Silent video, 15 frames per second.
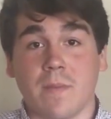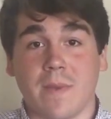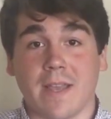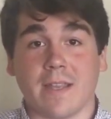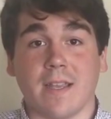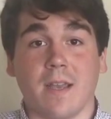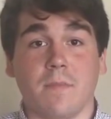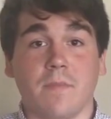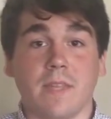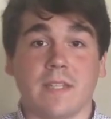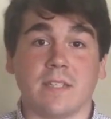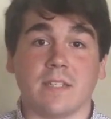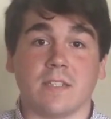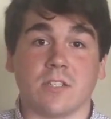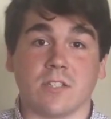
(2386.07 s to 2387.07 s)
way back up
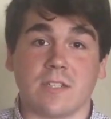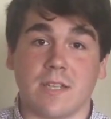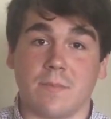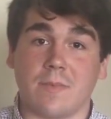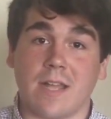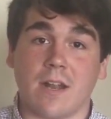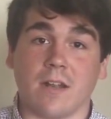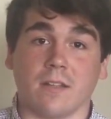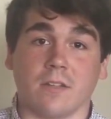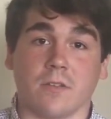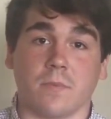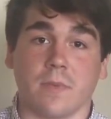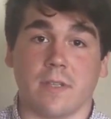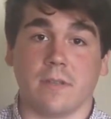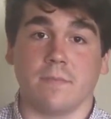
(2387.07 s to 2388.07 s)
than to just step down a
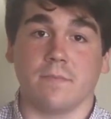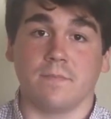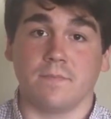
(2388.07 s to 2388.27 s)
little bit.